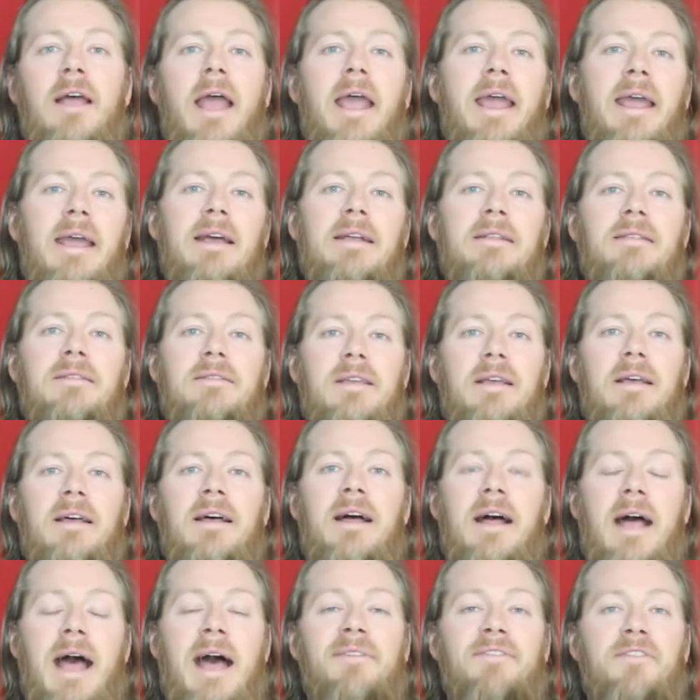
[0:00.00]
and
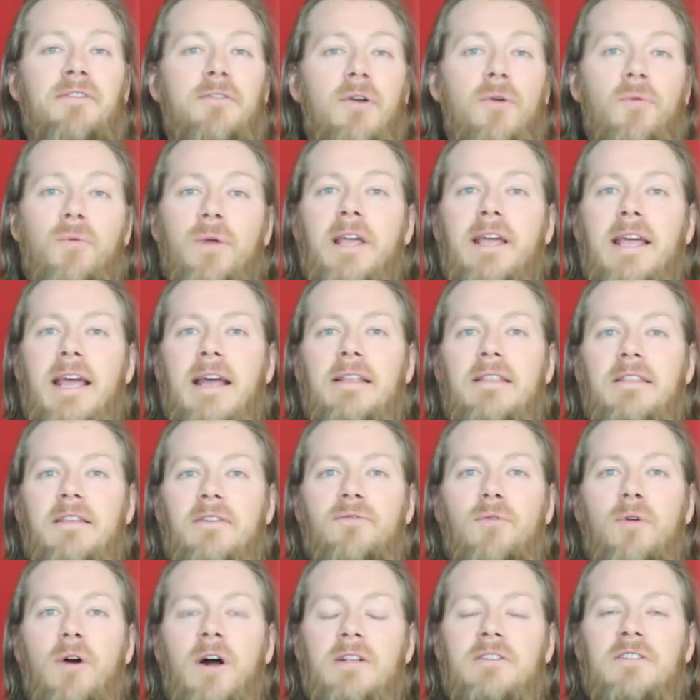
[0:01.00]
after a weekend
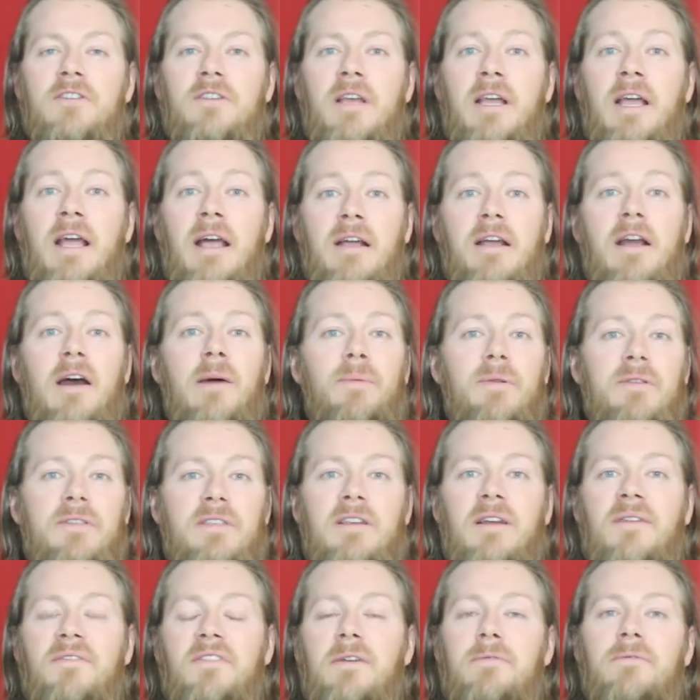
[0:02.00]
of watching a couple
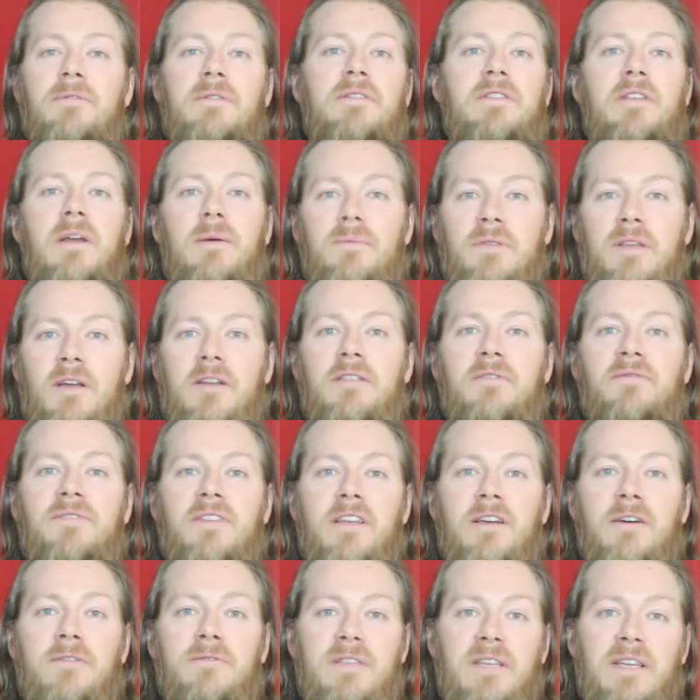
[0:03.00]
stuff that was dumped on the
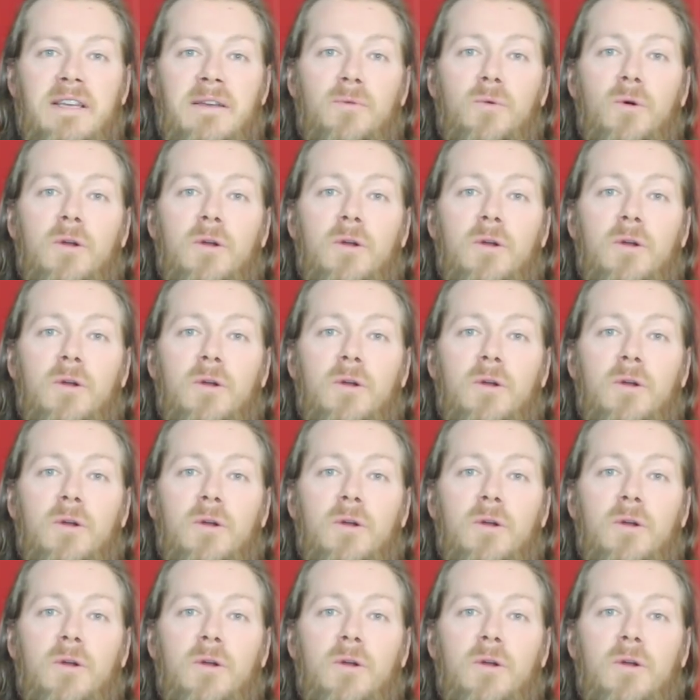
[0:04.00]
VOD,